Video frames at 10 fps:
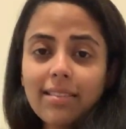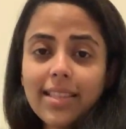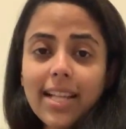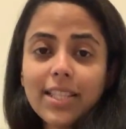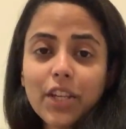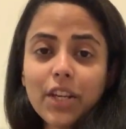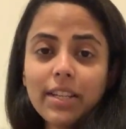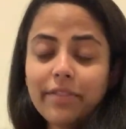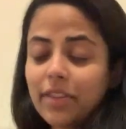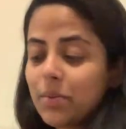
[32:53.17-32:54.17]
That's
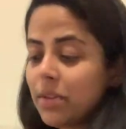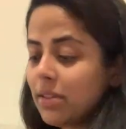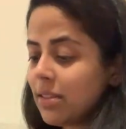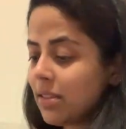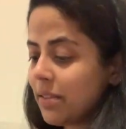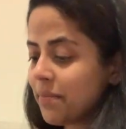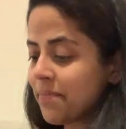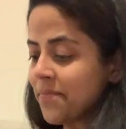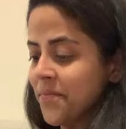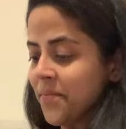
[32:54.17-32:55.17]
good if he was...
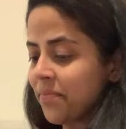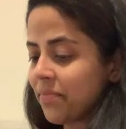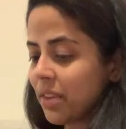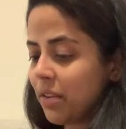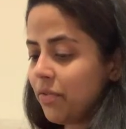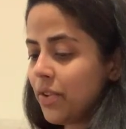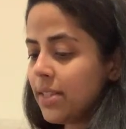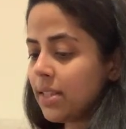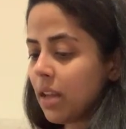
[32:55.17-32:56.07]
Leo